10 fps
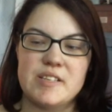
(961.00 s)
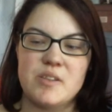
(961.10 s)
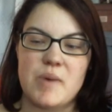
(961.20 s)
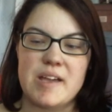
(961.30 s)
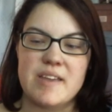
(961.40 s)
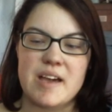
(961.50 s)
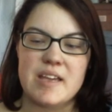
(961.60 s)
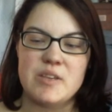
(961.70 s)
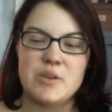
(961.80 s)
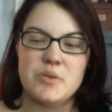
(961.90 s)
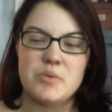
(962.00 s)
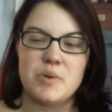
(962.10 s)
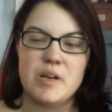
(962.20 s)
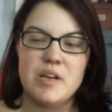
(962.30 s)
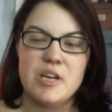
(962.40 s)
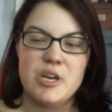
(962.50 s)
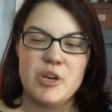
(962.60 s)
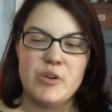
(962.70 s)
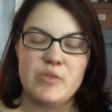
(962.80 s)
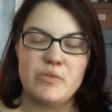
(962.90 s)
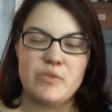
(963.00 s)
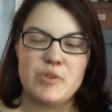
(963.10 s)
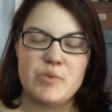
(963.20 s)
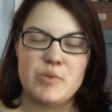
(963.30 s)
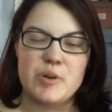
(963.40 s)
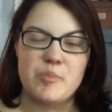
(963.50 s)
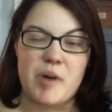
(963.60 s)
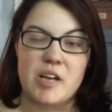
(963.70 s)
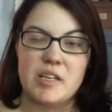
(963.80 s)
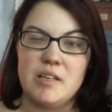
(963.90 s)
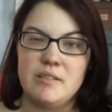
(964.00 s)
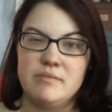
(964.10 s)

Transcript: the way that you view your body.